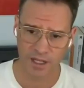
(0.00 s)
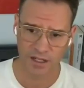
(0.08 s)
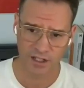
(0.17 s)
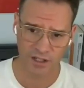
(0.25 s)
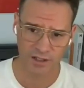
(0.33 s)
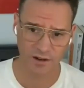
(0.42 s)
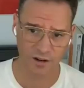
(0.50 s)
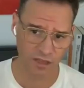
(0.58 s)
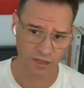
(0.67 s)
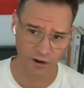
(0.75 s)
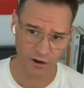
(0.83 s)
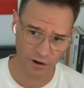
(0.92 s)
she is our
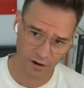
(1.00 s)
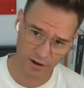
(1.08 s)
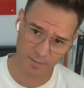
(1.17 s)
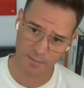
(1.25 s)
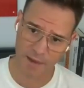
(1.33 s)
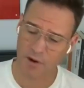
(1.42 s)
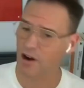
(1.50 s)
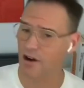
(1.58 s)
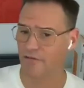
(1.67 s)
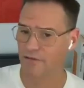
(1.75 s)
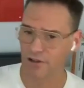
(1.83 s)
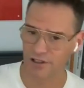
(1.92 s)
third member,
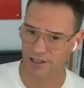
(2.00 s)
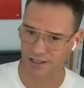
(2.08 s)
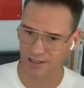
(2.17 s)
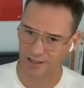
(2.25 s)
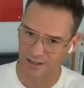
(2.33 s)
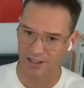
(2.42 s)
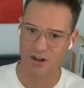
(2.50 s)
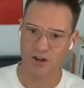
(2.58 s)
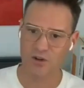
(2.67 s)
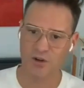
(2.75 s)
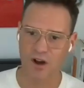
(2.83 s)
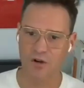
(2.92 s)
our first
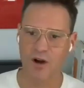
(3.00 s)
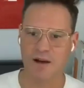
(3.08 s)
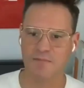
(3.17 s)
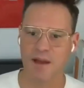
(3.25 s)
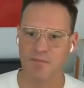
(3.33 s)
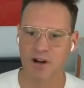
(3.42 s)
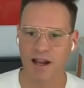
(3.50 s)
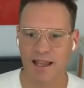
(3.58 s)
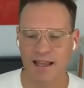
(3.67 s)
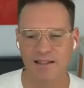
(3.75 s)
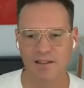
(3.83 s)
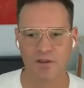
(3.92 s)
new co op member, I guess.